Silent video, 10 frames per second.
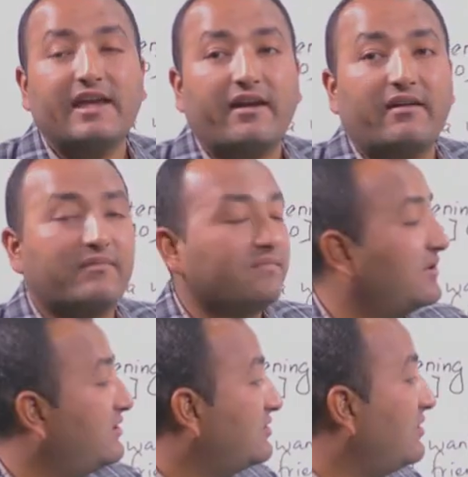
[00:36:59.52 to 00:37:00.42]
hair.
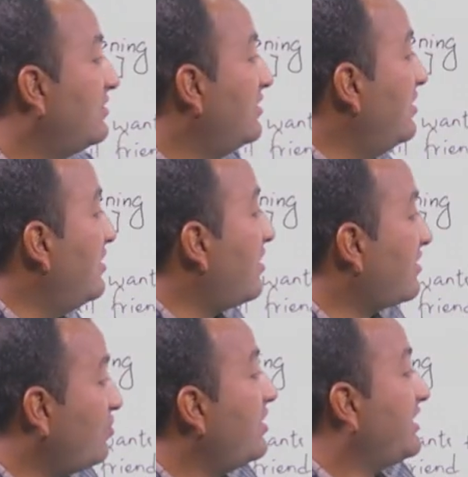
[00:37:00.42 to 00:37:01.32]
So
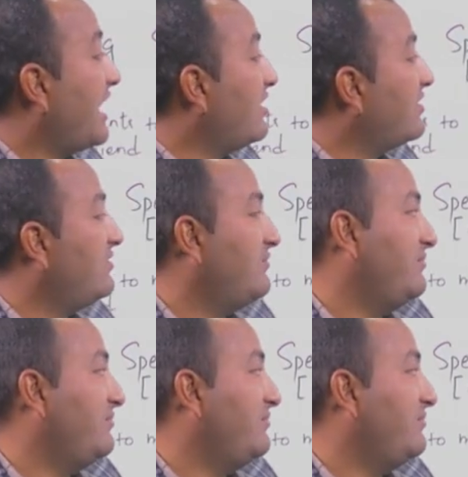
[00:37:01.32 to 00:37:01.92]
or cannot